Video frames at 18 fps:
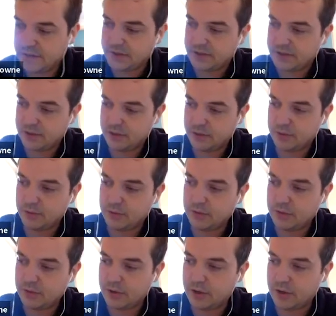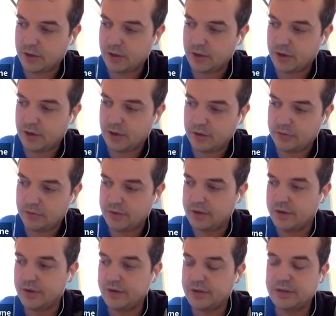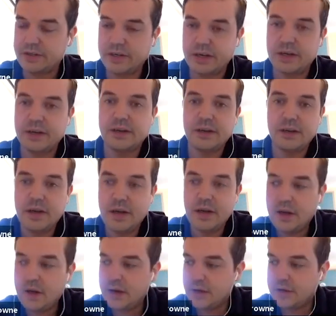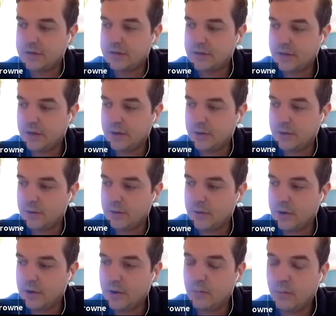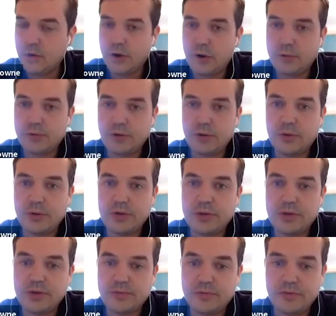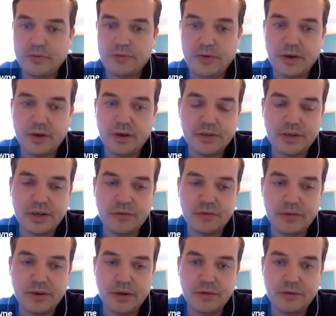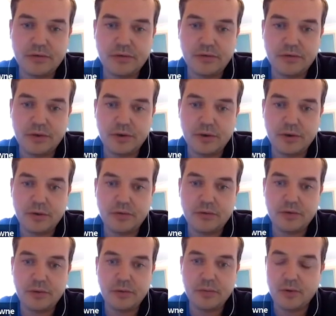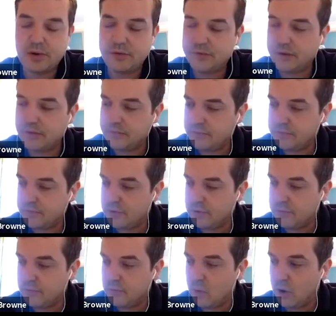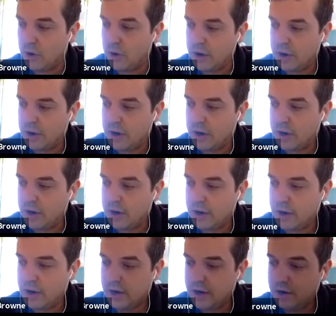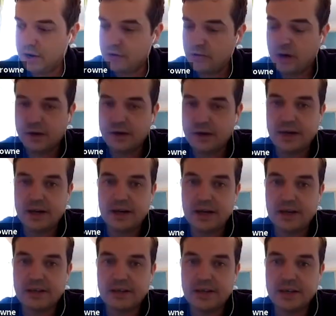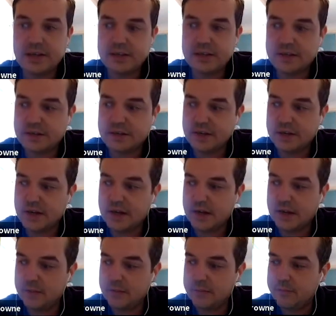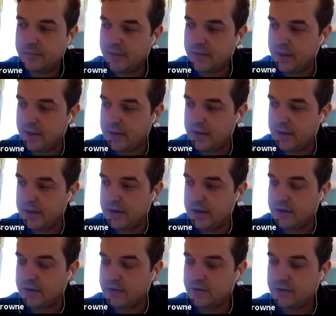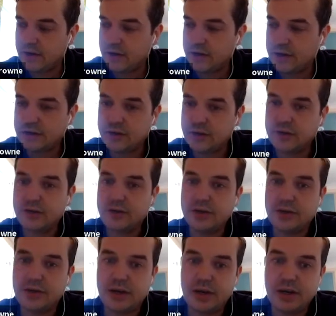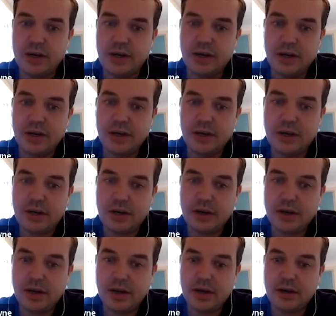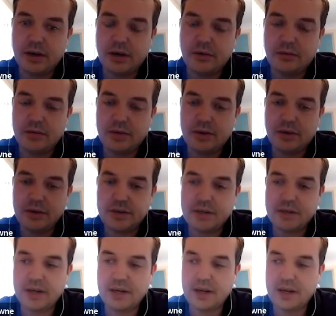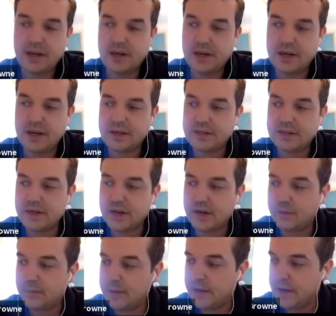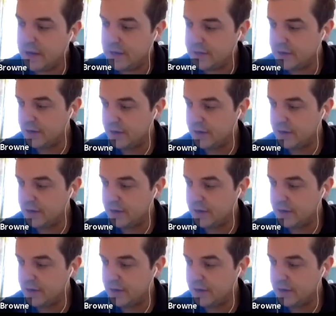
to COVID-19. So what I'll do is first give an overview, very brief overview of what Crowdhelix is, and then an introduction to the COVID-19 Helix, and then I'll be handing it